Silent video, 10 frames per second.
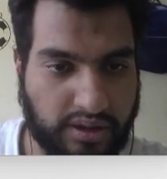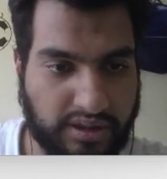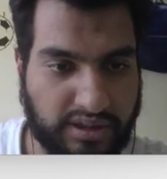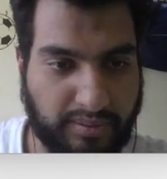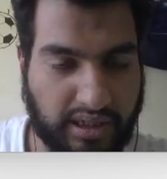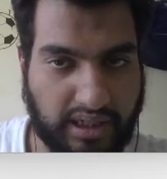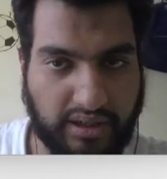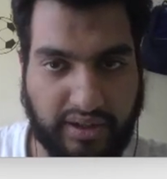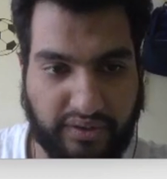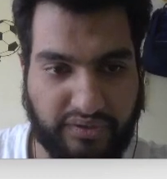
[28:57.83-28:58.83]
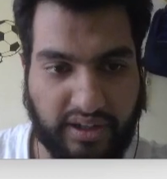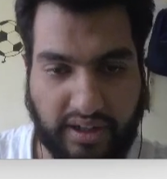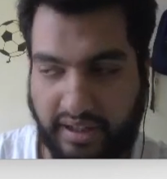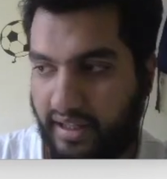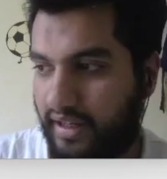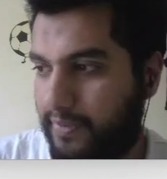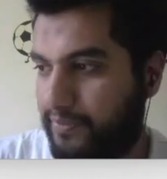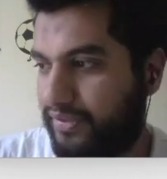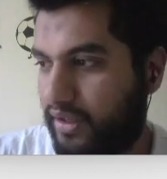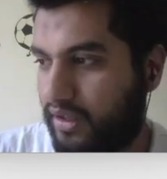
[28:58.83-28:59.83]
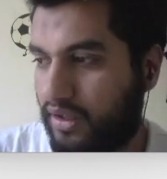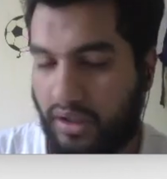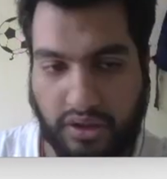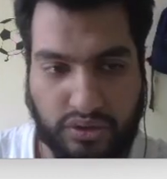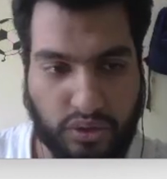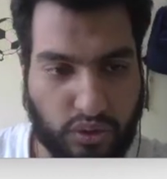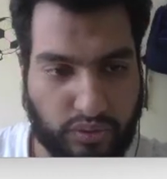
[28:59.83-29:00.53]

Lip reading: Similarly, we can fill it here. So